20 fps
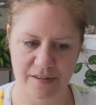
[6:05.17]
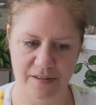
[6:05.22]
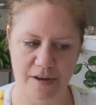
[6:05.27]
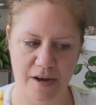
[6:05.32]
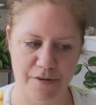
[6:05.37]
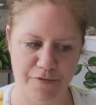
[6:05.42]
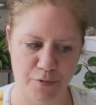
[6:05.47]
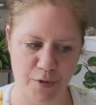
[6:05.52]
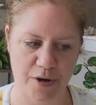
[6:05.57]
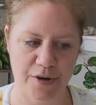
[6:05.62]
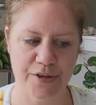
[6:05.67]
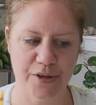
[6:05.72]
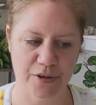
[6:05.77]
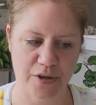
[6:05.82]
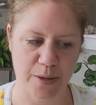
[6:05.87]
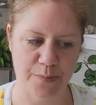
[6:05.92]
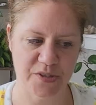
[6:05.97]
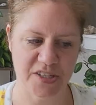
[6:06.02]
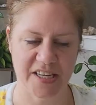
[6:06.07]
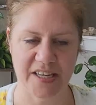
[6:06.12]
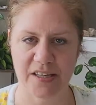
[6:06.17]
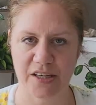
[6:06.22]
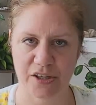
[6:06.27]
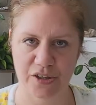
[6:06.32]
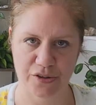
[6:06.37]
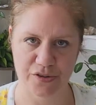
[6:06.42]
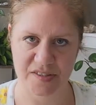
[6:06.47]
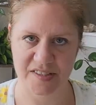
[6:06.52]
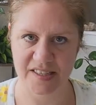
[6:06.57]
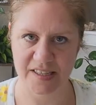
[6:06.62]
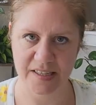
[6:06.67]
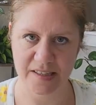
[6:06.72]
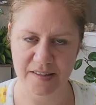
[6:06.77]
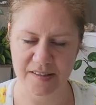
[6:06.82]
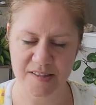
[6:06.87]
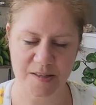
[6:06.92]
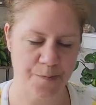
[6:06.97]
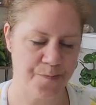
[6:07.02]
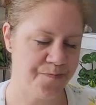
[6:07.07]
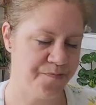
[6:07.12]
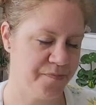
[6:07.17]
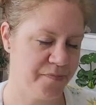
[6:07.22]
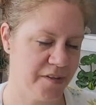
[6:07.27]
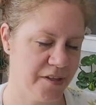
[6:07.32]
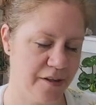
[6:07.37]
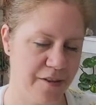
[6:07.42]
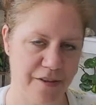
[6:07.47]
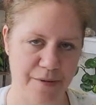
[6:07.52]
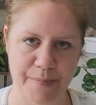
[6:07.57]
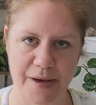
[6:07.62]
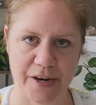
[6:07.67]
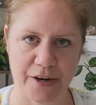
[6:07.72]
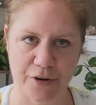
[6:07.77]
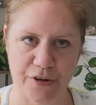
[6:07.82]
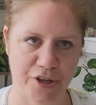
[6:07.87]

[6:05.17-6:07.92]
of where you're obtaining your seeds, the better.